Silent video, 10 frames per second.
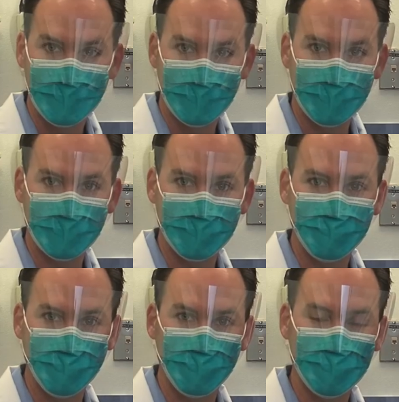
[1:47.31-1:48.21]

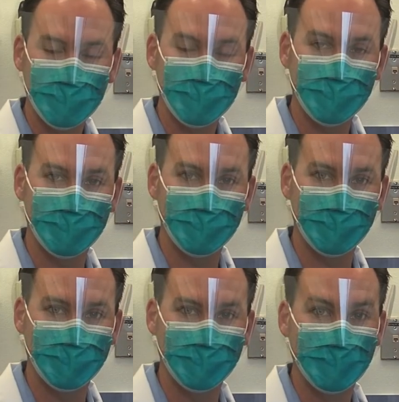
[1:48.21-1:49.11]
Um, we are going to
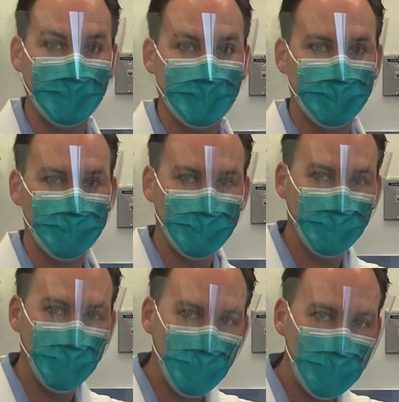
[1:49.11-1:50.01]
uh,
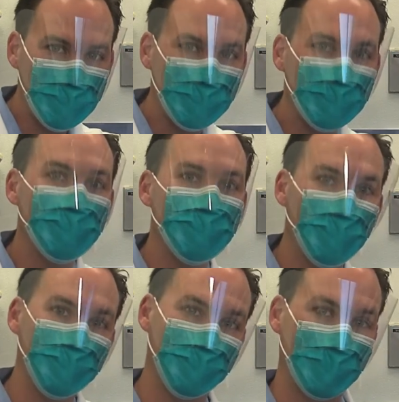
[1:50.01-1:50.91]
drill one drill
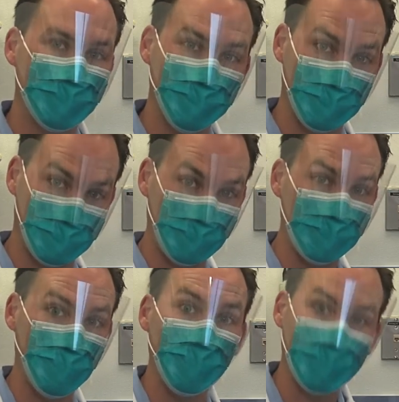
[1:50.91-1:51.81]
short of that. So a
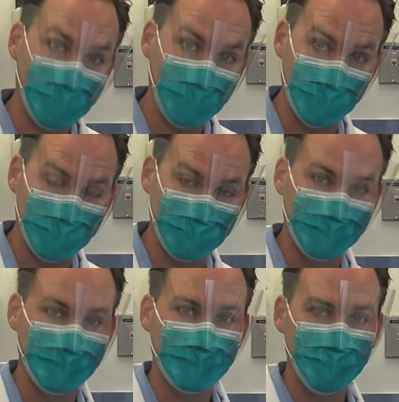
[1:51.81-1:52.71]
3.8
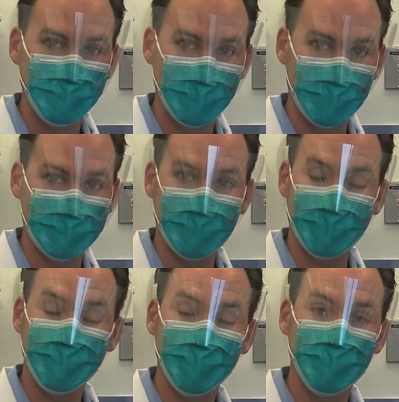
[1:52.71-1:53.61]
uh,
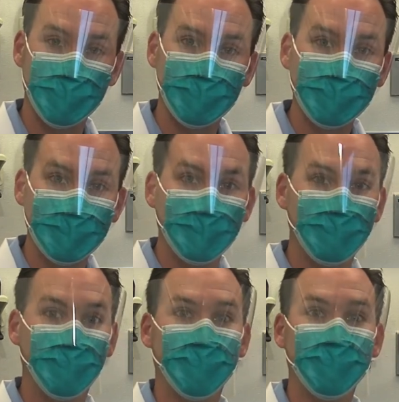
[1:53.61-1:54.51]
diameter drill
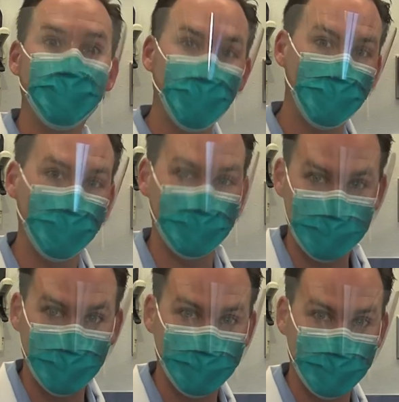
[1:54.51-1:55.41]
for a
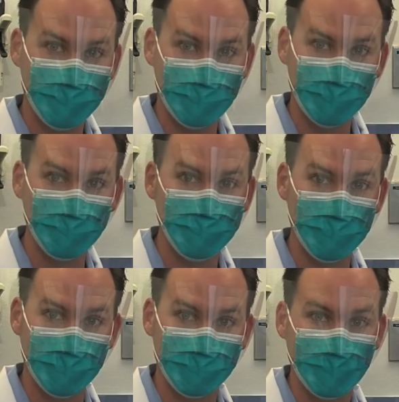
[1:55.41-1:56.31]
4.7
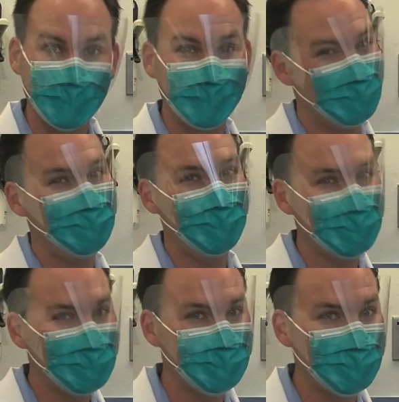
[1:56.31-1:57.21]
implant. The
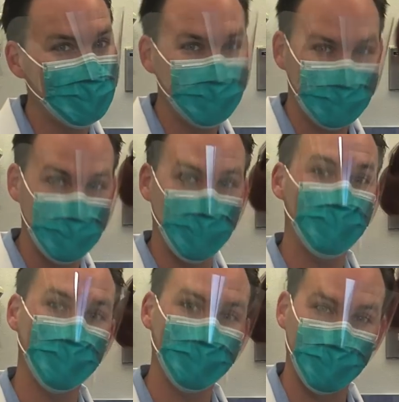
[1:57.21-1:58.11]
final drill
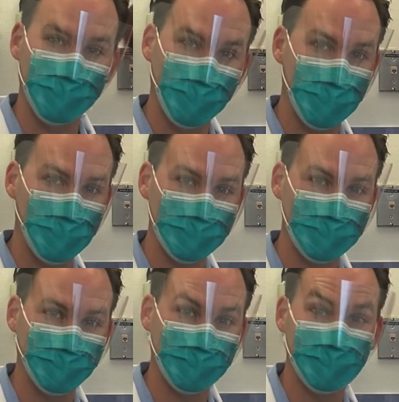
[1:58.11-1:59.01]
normally for a 4.7
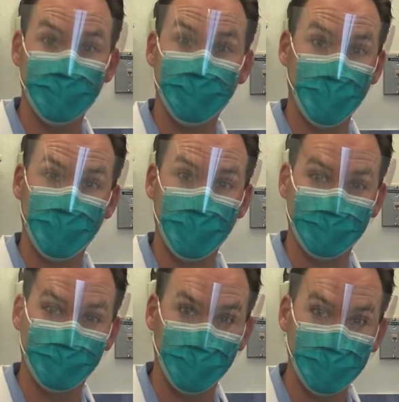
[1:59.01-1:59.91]
is a
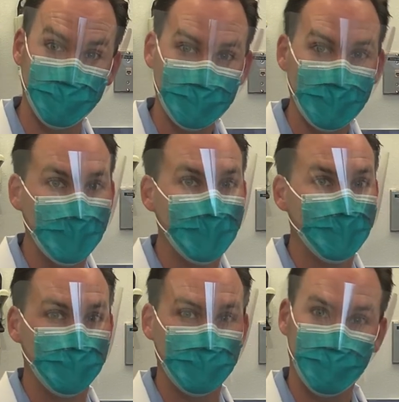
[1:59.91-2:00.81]
4.4.
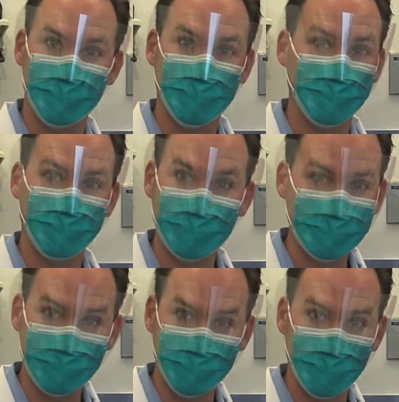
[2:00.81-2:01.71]
But of course, with a fresh
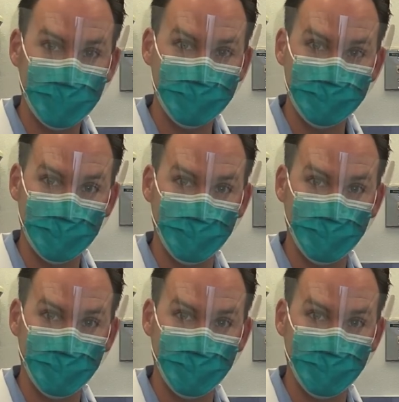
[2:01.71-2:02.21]
extraction site,